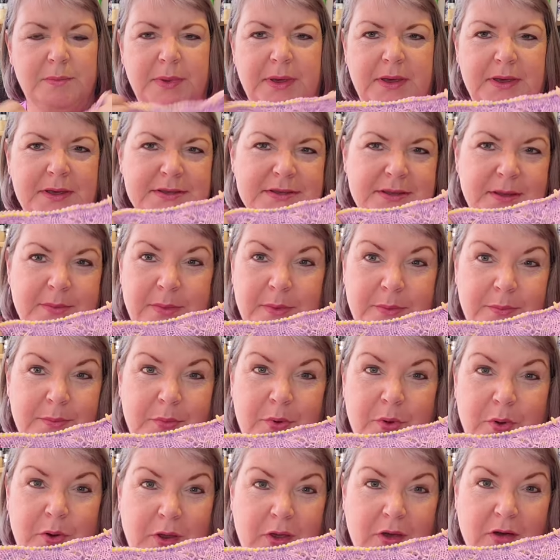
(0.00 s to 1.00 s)
because I've been
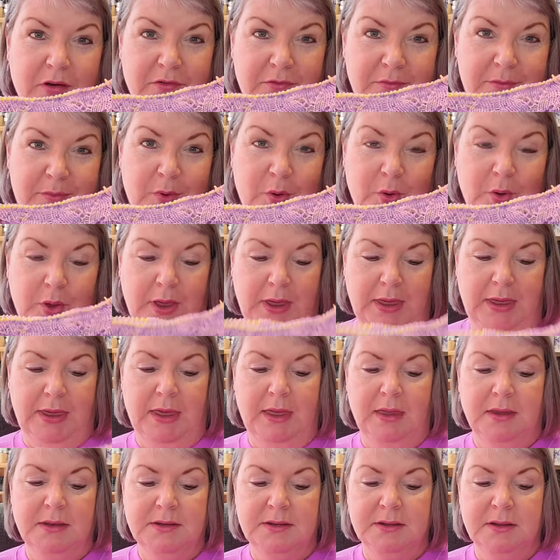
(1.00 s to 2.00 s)
putting off blocking
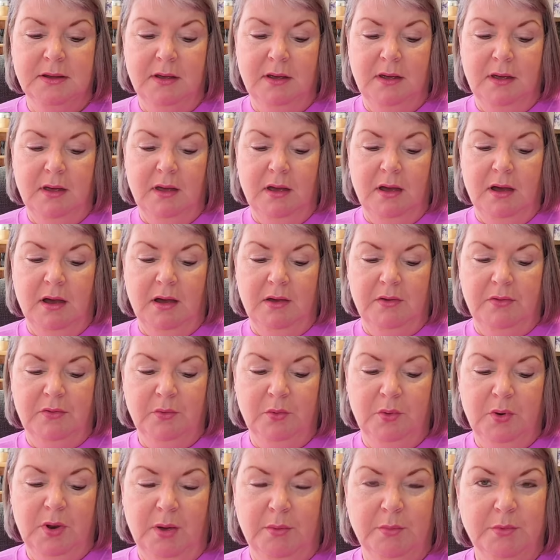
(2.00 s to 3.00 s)
it, I
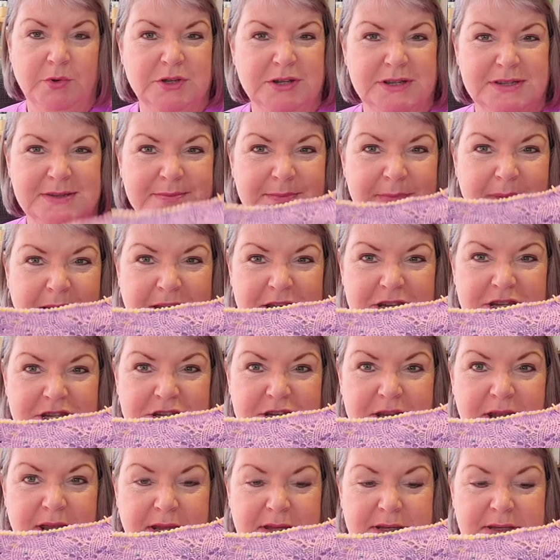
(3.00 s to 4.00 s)
thought I would just
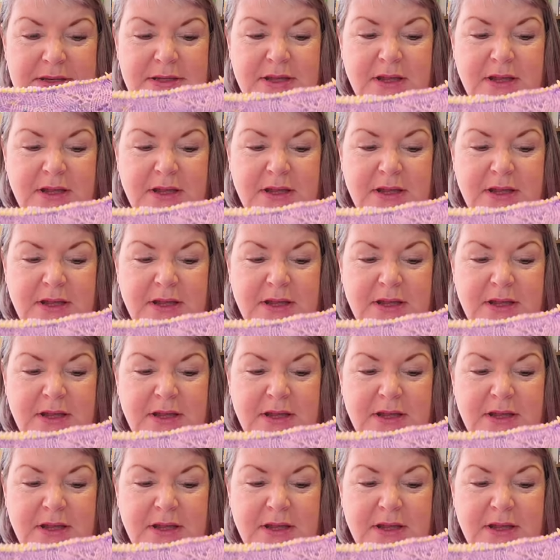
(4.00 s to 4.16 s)
mention it.